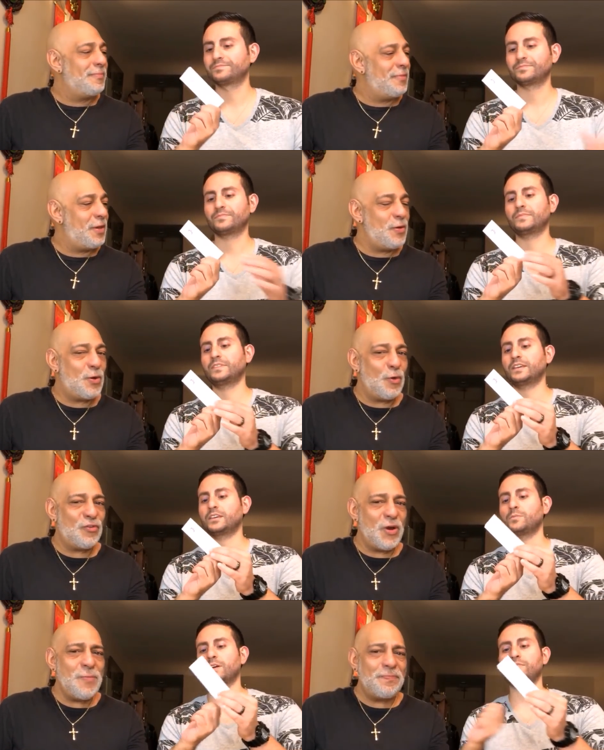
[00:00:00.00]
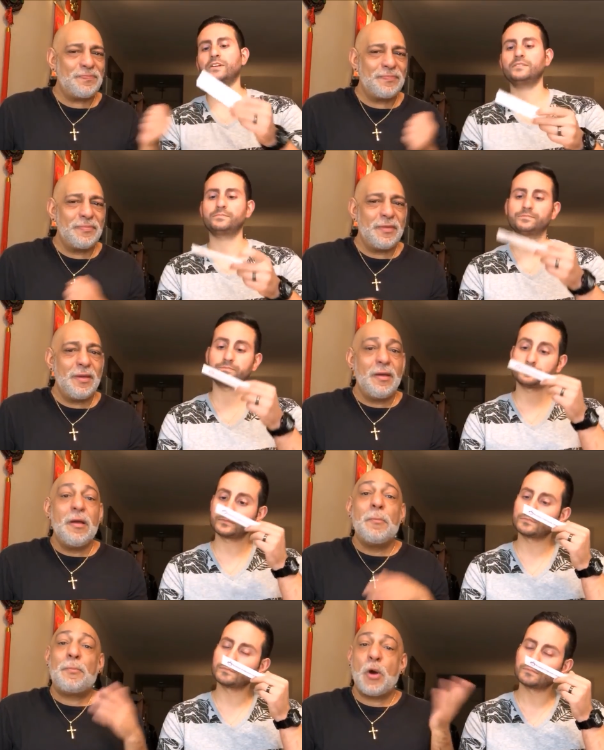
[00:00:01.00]
Speaker 1: There you go, Thank sir. You, my friend.
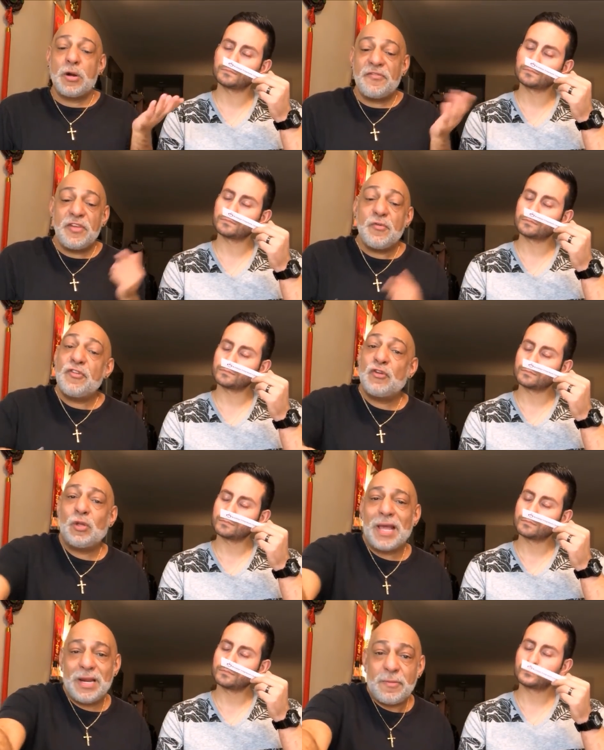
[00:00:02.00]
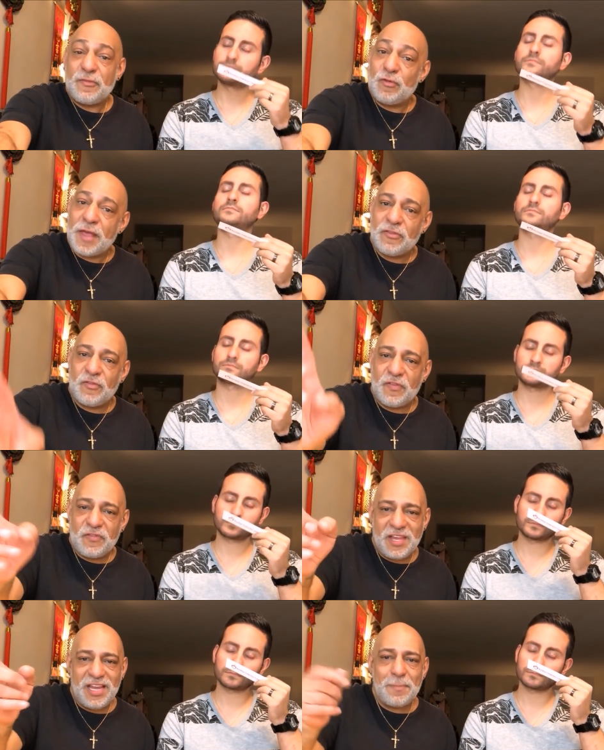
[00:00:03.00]
Part of the original lineup of
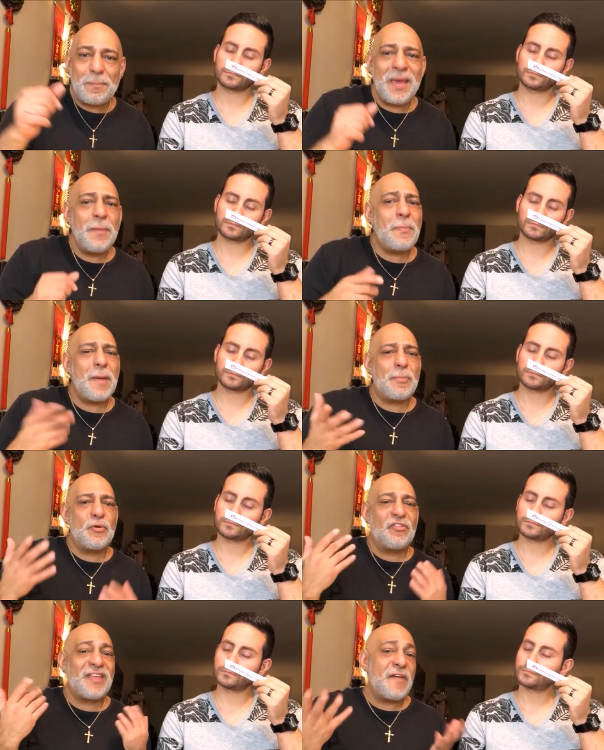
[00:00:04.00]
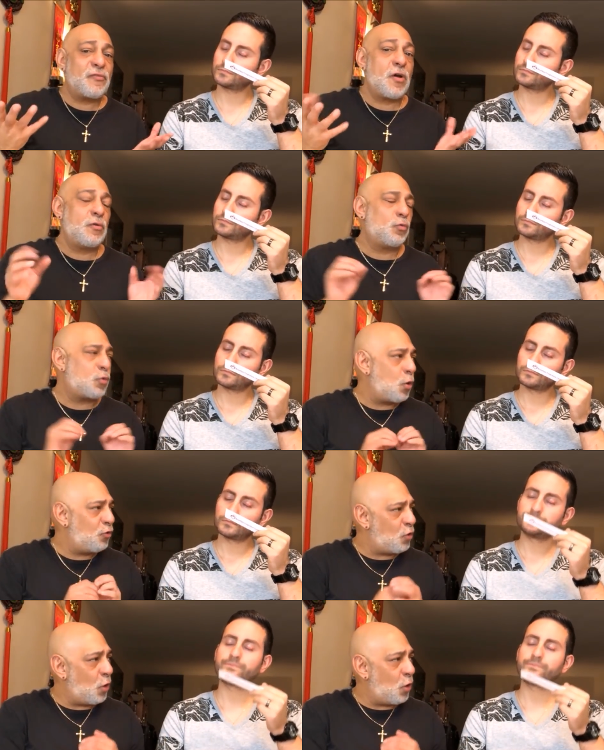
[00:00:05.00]
2015, pink pepper, saffron, rose